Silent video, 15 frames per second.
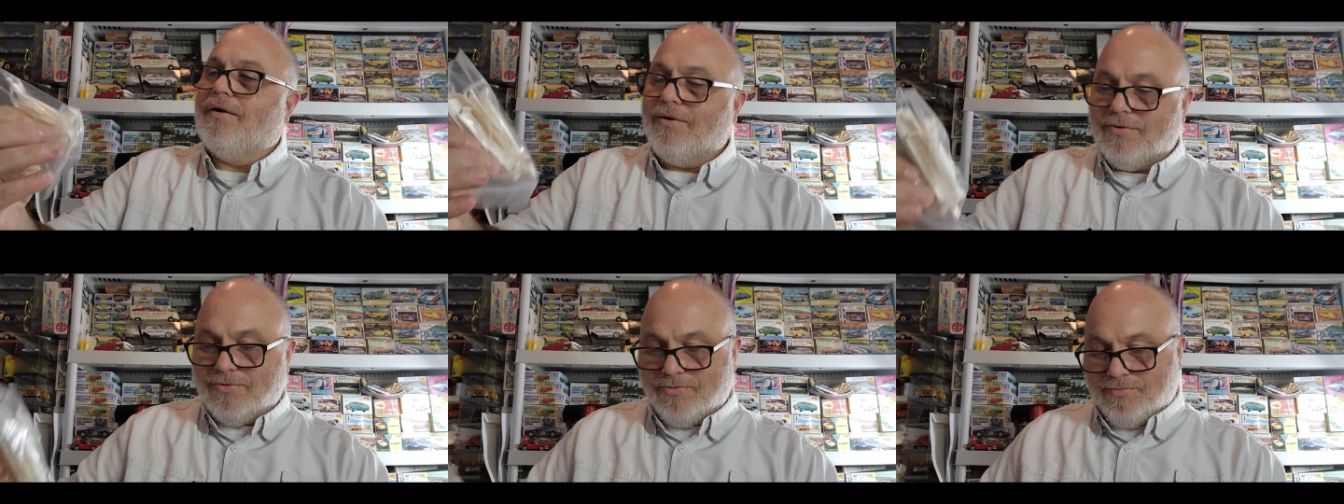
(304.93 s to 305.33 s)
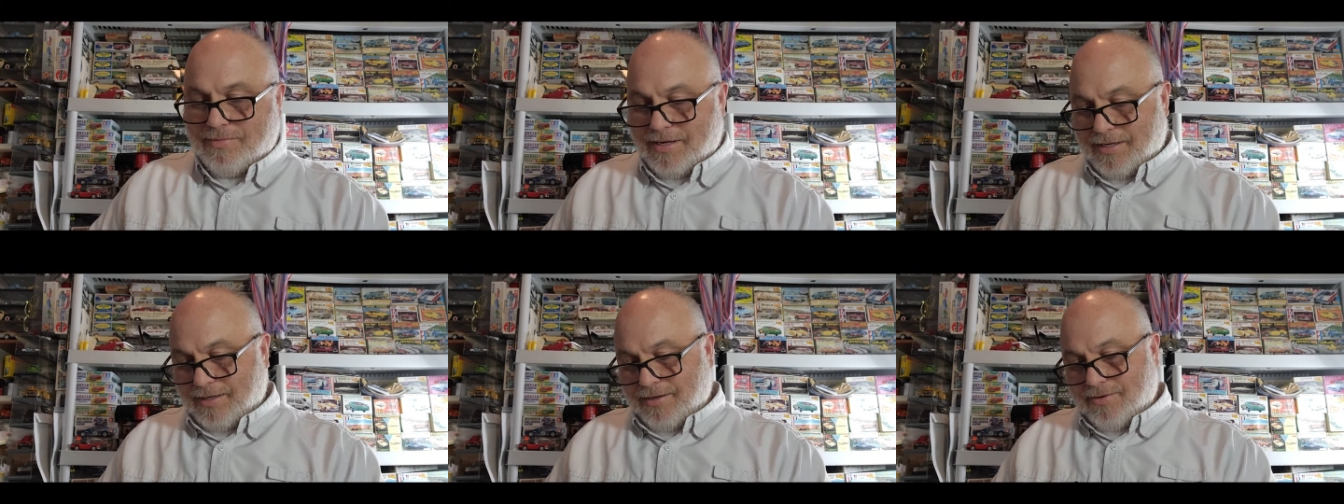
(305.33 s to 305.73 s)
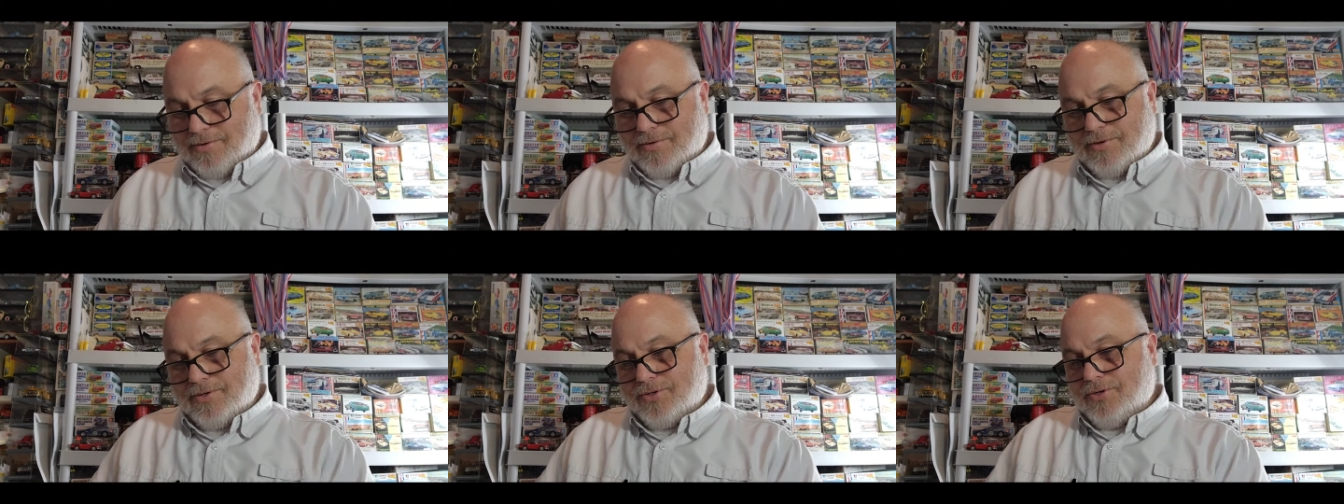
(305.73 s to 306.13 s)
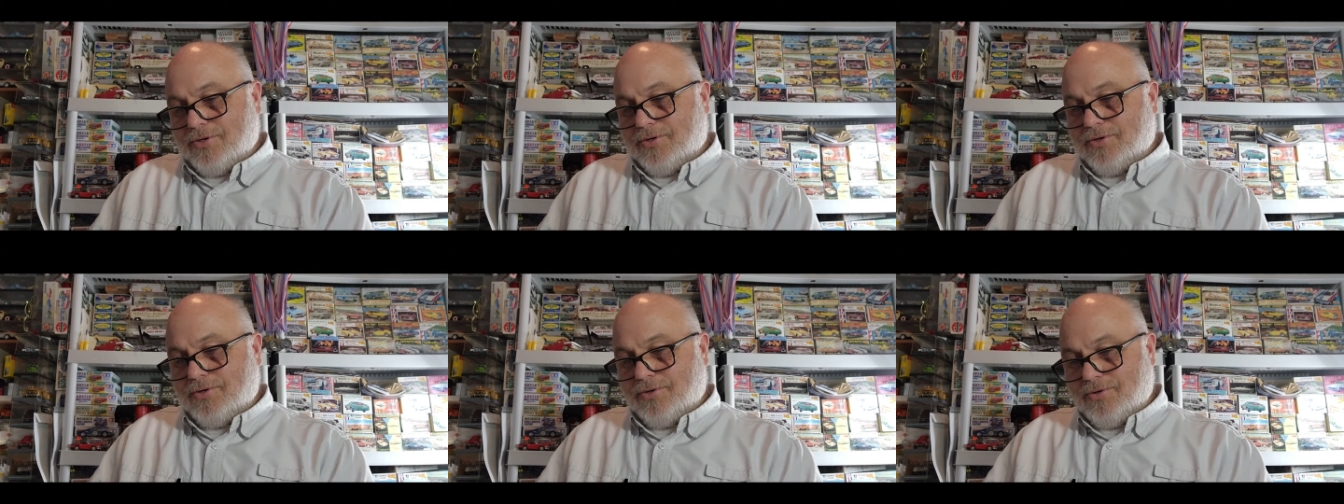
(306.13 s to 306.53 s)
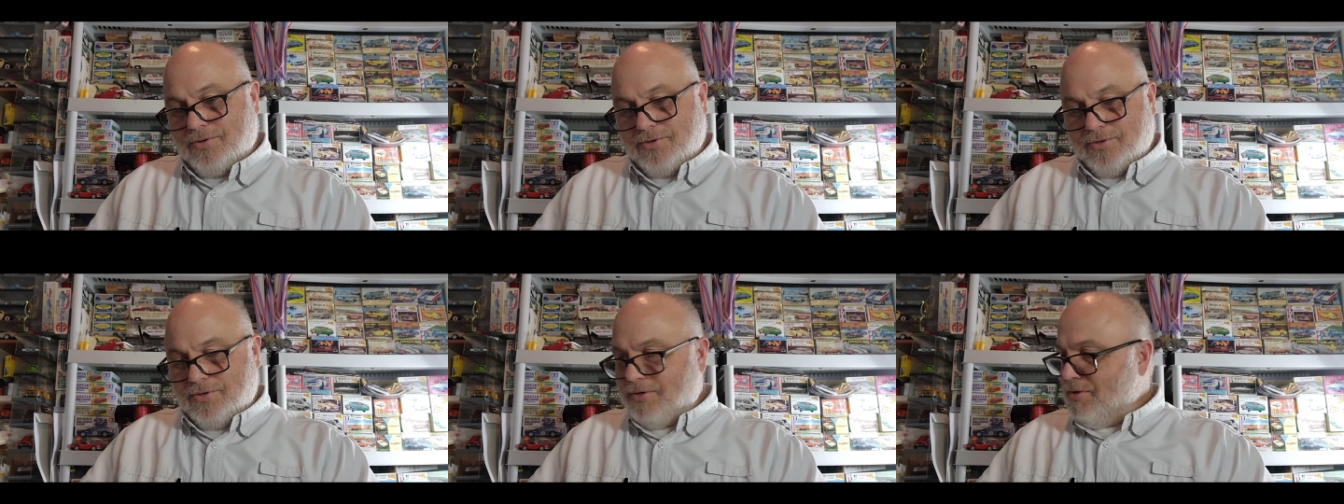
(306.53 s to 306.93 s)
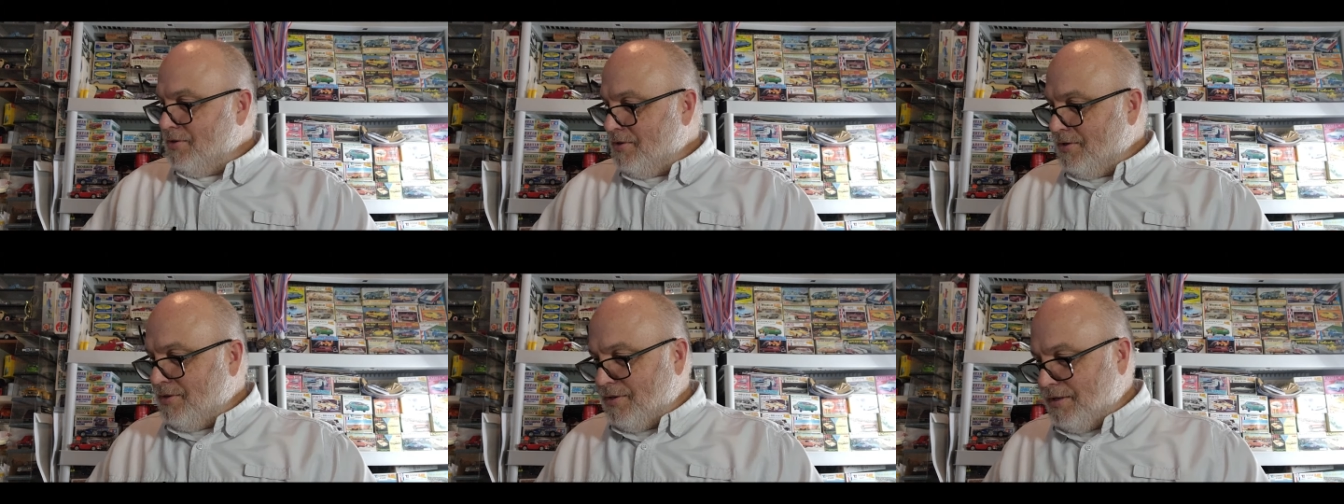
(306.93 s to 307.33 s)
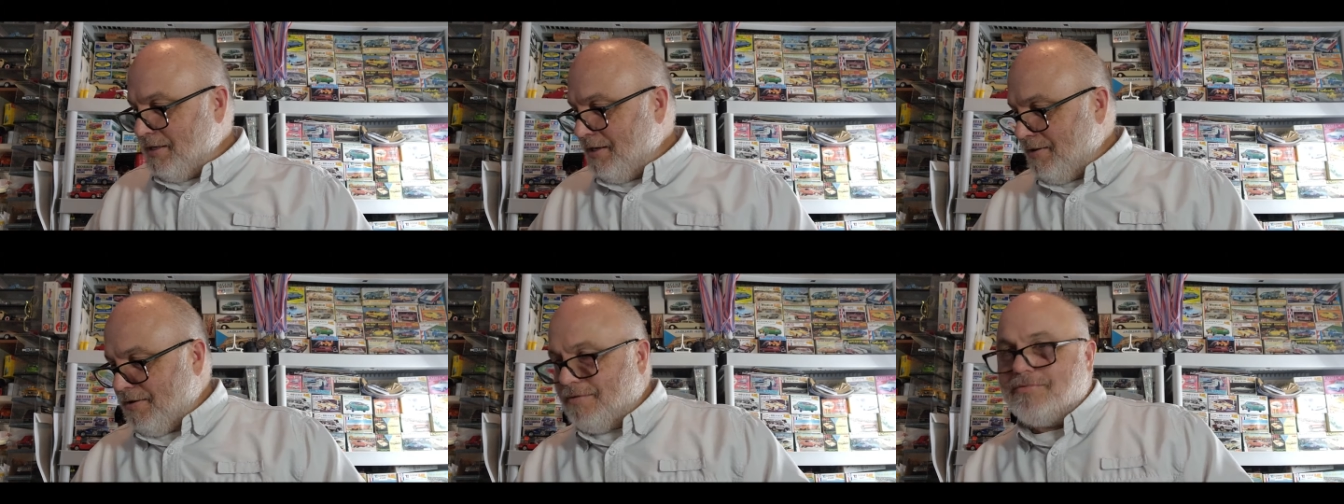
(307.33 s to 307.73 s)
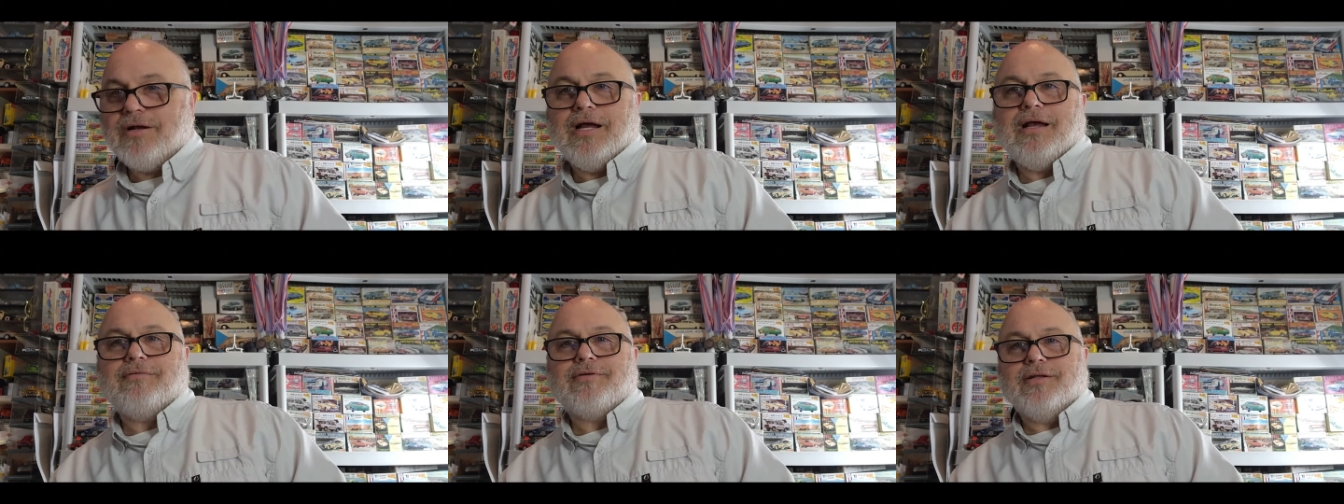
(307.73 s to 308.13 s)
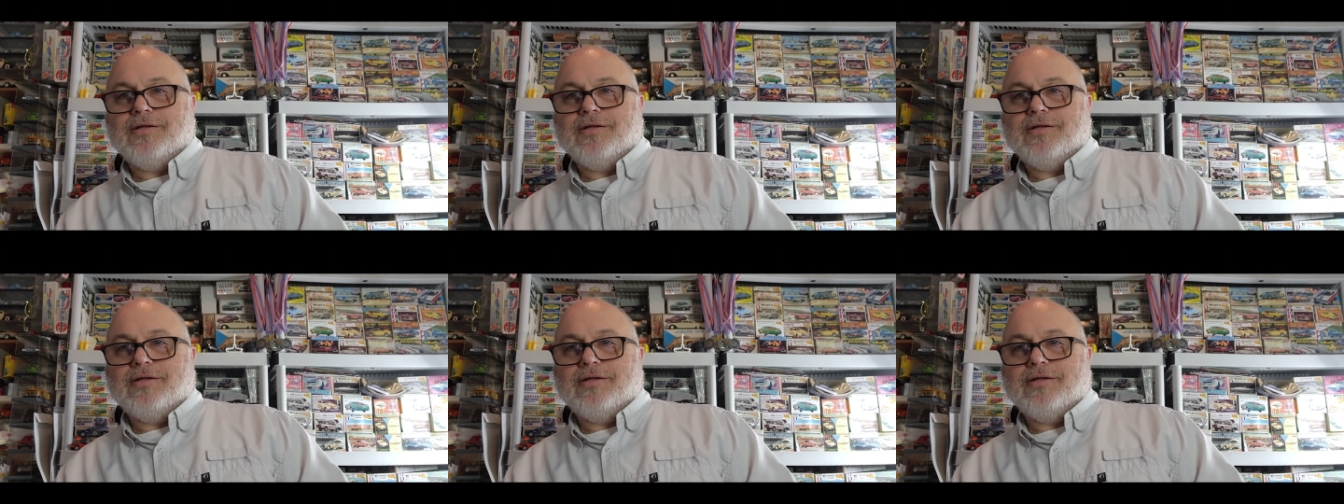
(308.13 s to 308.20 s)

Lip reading: Oh my gosh. Here, I'm gonna have